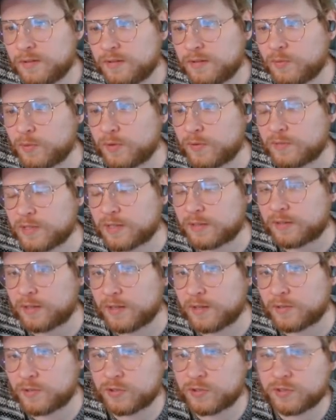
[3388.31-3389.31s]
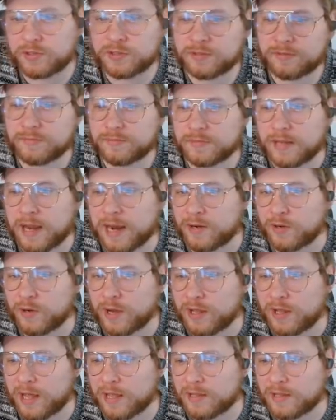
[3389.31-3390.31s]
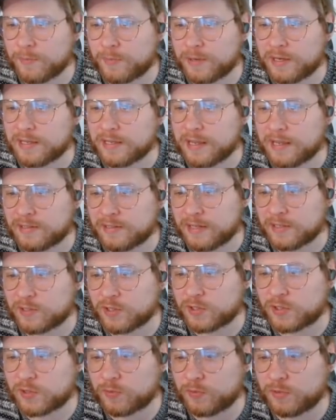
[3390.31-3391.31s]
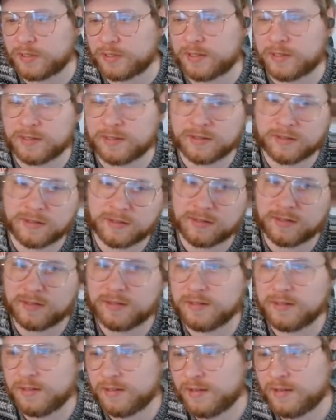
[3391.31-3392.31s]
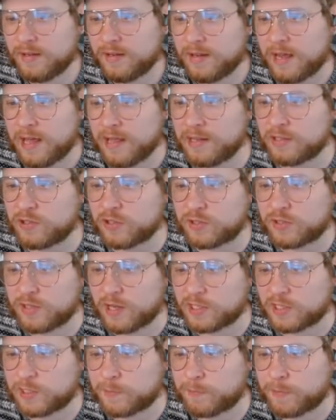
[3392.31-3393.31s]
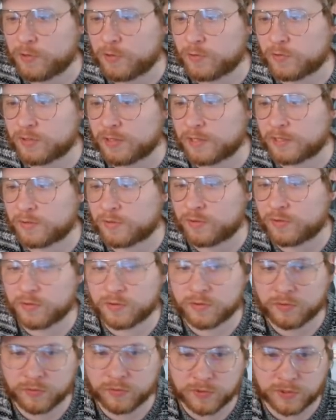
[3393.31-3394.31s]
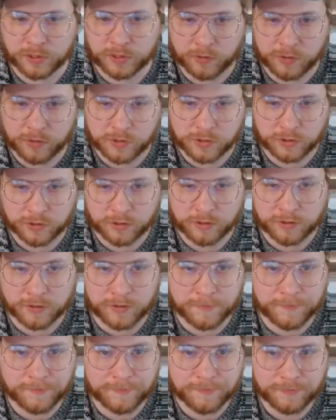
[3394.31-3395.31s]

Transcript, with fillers: You wouldn't have Death Touch. I don't know. I, I but it, it's it's also really. I think it's just a spew to like lose the creature.